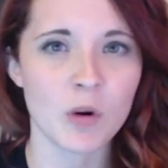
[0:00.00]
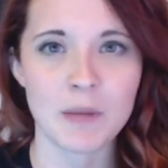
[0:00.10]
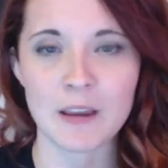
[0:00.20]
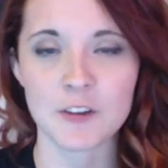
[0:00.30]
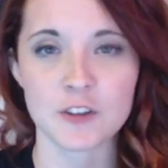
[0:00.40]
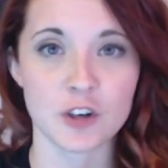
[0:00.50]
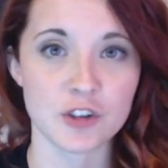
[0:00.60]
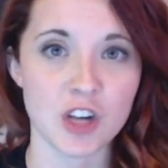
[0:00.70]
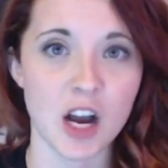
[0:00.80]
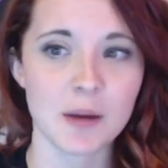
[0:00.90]
or make this our
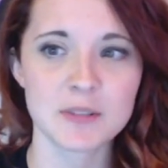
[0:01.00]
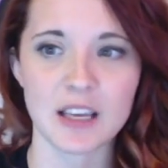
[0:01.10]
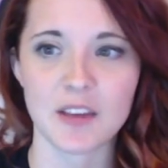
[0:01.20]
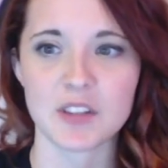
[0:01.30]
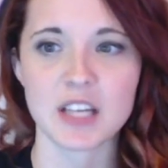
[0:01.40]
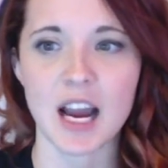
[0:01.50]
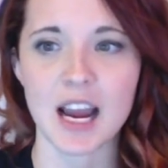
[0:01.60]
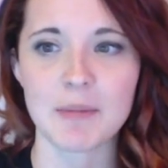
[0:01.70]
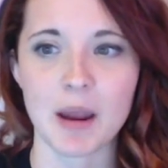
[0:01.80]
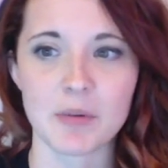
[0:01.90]
jobs. Like at the
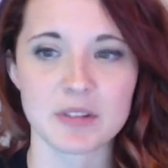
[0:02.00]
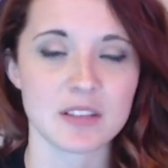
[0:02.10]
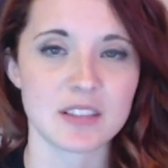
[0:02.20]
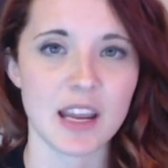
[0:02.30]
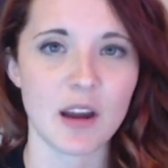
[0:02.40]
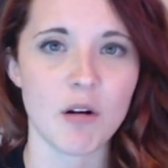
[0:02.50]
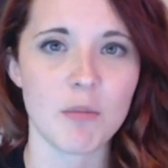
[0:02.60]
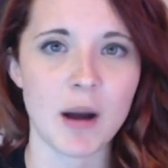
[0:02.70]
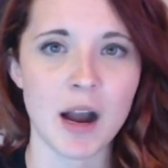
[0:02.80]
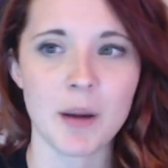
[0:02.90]
time, I was a
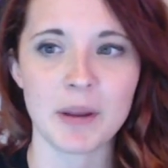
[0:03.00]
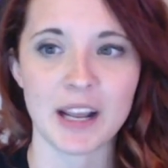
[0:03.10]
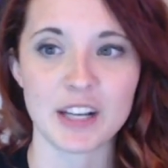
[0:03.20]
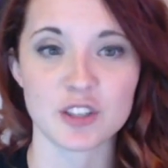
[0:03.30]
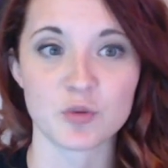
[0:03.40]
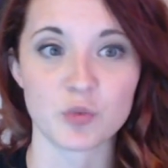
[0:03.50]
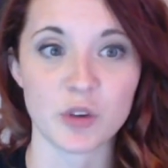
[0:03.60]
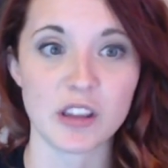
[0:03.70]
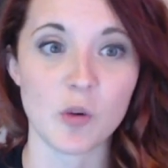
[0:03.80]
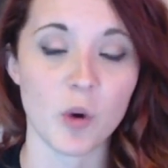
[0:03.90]
stay-at-home mom and I just
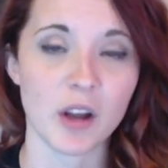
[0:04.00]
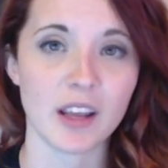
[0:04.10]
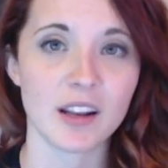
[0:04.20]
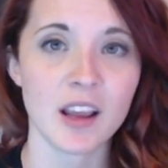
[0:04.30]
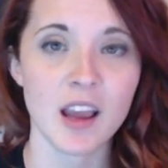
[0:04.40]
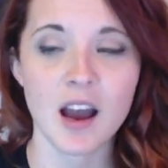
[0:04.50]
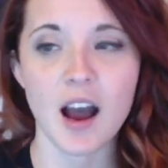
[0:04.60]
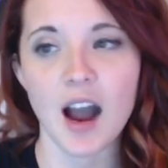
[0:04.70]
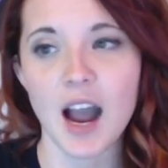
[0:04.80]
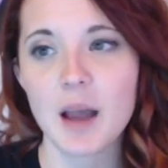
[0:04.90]
really wanted
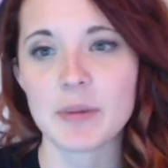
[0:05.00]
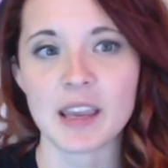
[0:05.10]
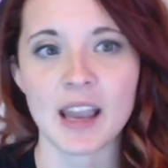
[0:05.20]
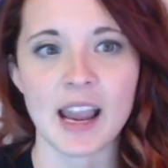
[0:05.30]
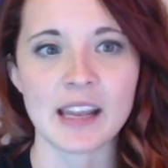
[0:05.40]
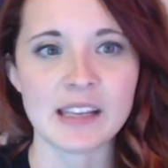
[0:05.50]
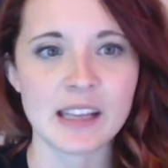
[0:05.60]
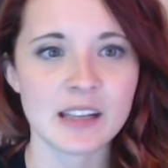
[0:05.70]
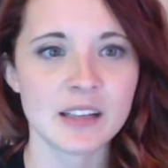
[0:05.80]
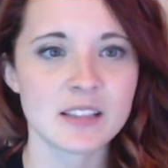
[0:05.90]
a hobby. I
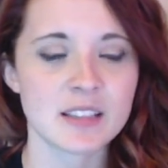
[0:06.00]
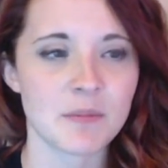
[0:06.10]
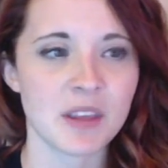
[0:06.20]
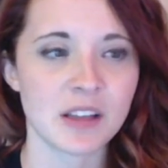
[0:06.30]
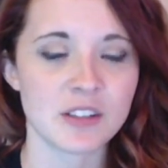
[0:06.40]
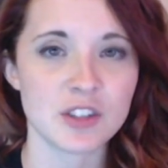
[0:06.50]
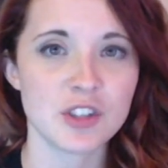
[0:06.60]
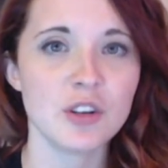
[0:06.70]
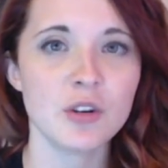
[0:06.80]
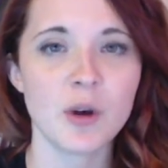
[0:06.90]
needed something to
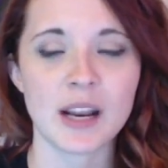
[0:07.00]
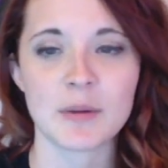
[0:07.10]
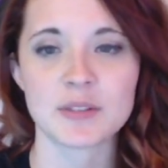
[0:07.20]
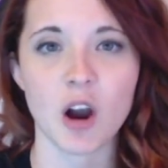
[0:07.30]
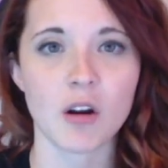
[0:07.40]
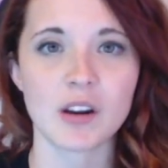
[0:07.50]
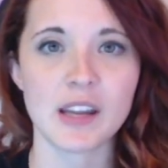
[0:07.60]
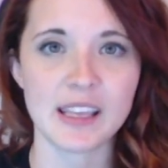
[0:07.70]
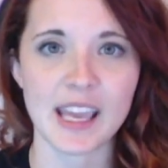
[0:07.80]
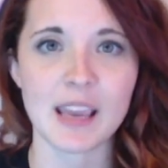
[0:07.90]
do, and I was
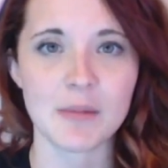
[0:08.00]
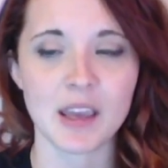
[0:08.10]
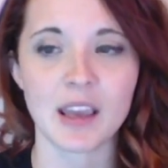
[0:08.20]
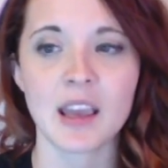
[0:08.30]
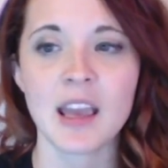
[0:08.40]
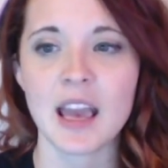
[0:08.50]
already gaming,